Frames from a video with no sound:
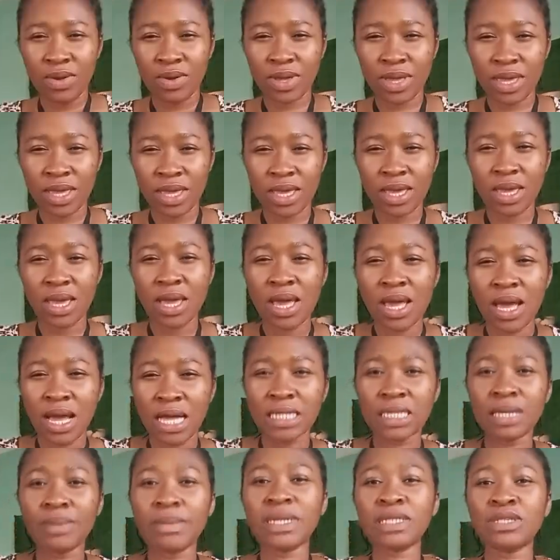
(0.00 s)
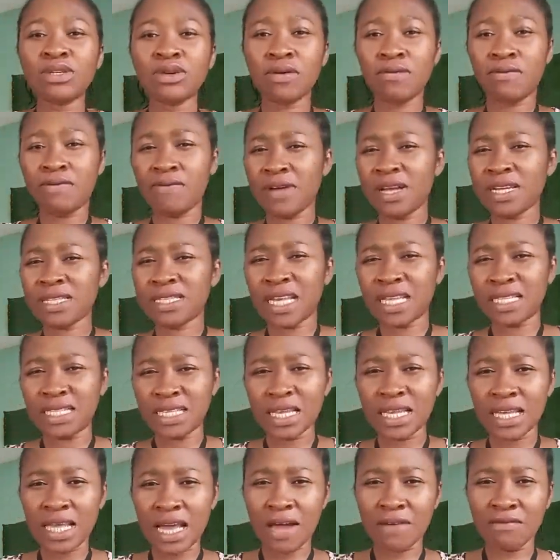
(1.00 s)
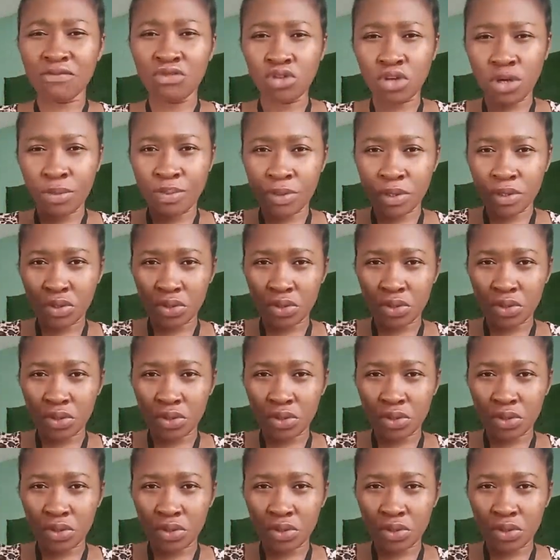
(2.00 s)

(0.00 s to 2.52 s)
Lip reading: Okay. As a matter of fact, I think I've dropped a